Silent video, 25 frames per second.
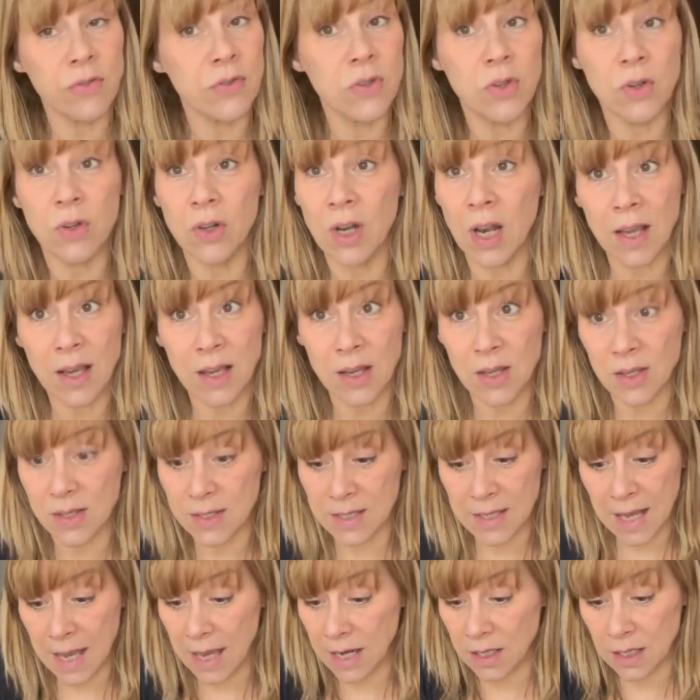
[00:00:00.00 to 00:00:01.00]
So like
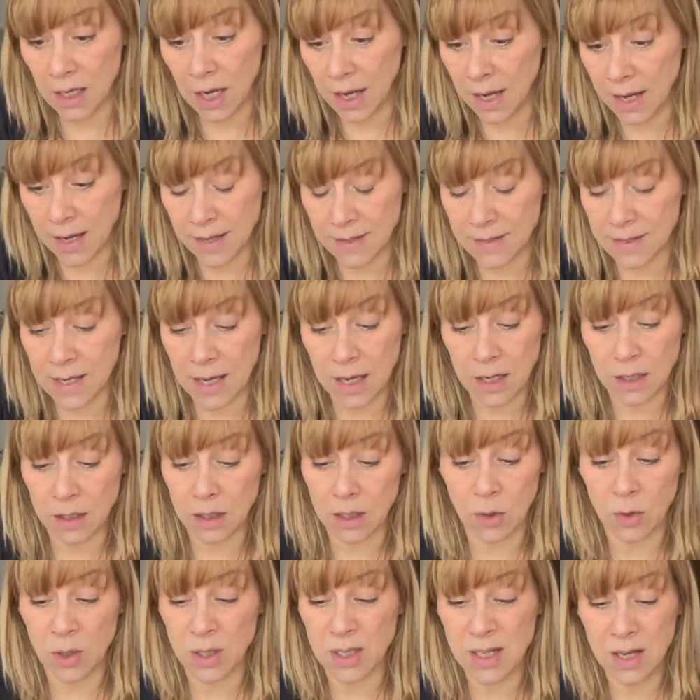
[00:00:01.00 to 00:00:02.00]
I said,
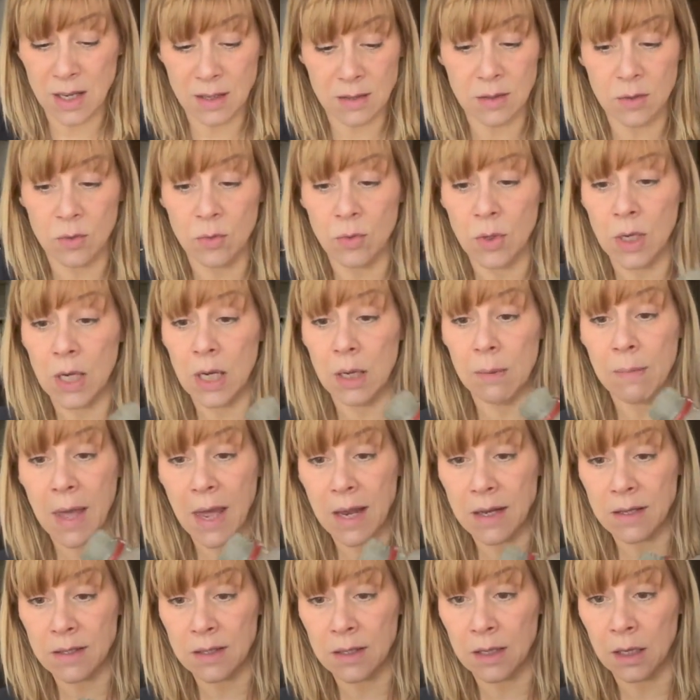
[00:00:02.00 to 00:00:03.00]
you know, it doesn't really
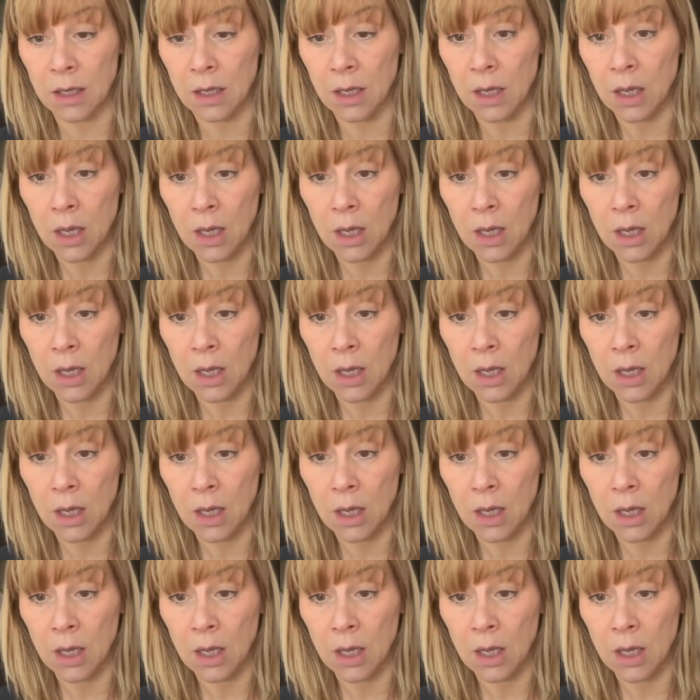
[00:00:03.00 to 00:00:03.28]
matter.